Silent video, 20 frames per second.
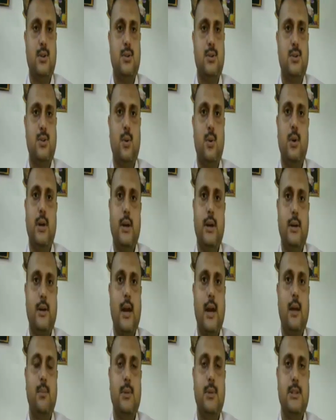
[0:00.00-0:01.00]
So it
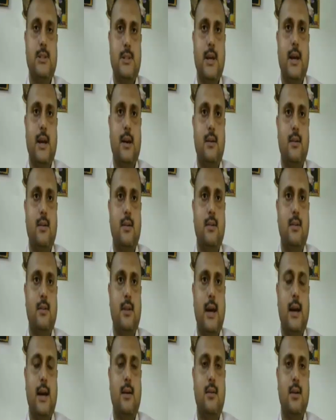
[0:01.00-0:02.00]
can be said
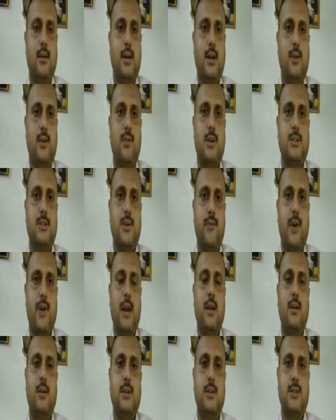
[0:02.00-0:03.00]
that it was a
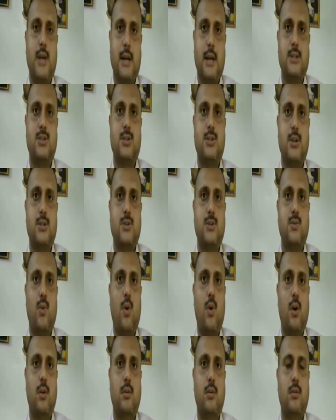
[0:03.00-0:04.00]
very disastrous
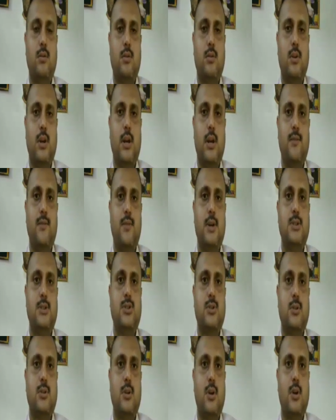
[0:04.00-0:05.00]
war in
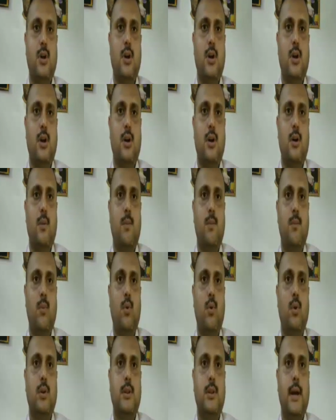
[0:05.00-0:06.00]
which
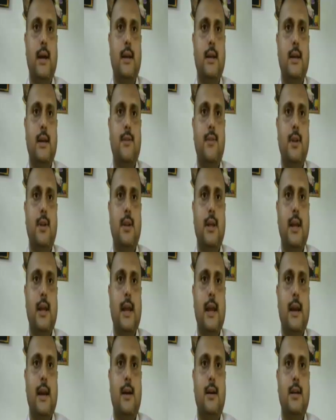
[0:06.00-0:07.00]
more than even
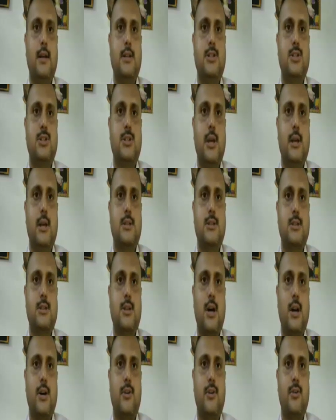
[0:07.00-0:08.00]
86
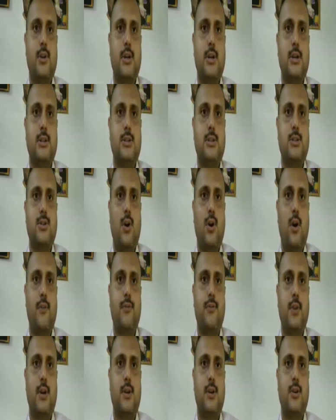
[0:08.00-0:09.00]
countries
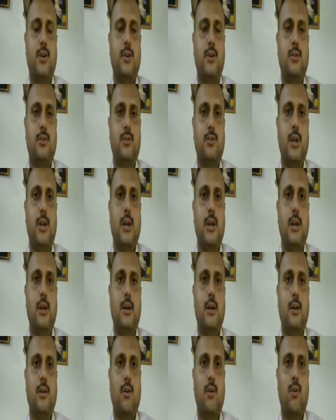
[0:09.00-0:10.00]
of the
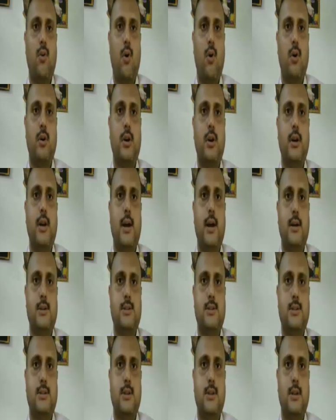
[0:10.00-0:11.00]
three
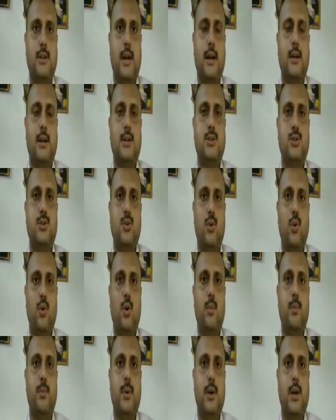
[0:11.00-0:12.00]
continents, that is
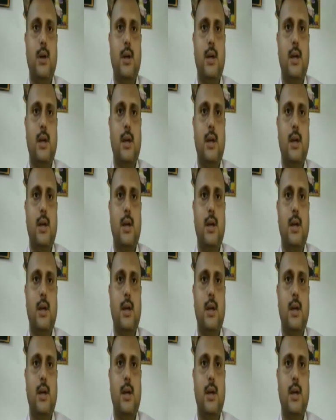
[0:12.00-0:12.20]
Europe,